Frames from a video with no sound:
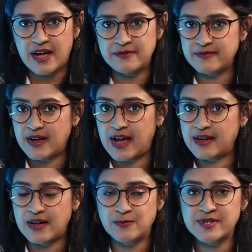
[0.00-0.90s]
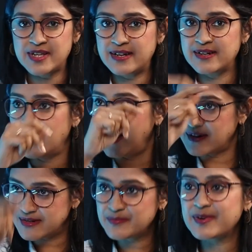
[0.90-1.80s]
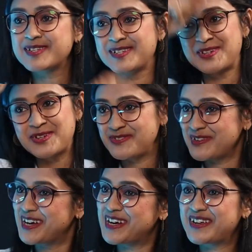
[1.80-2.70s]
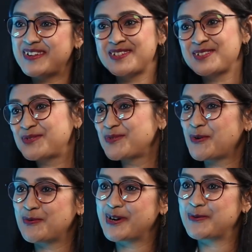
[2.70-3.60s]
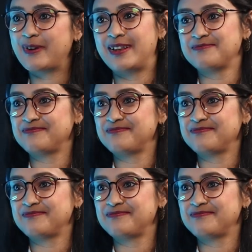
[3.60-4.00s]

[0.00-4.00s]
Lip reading: and I would say I did 100% of, you know, just do your work well.